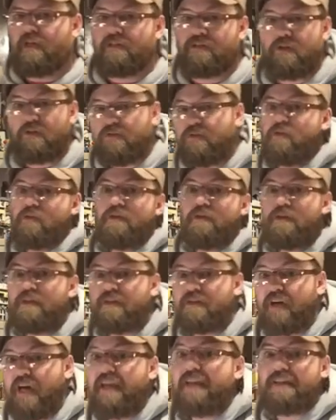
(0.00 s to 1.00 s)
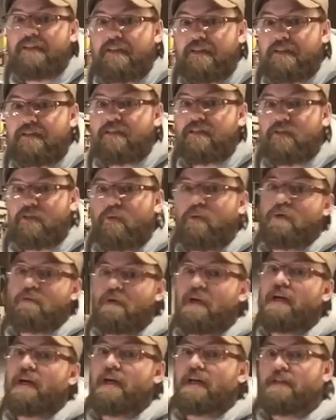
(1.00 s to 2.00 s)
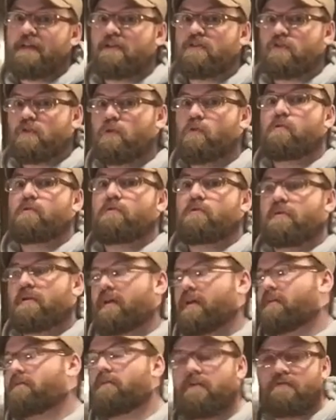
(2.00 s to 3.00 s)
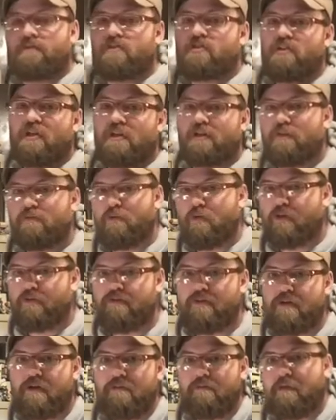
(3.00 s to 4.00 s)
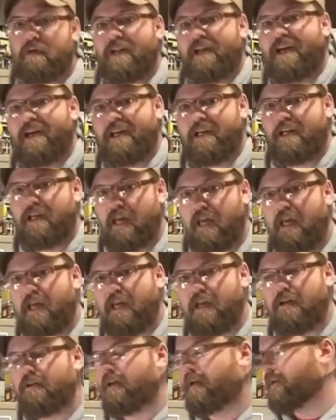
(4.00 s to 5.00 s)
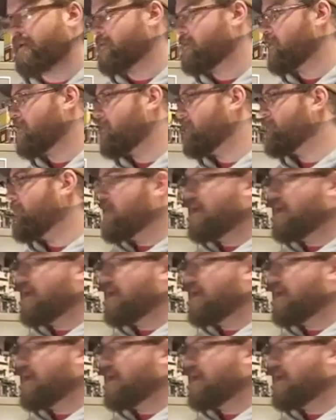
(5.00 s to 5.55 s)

so if you really like this and you want to buy it, that's cool, and I'd love to sell you more of them, but I can't. Like, so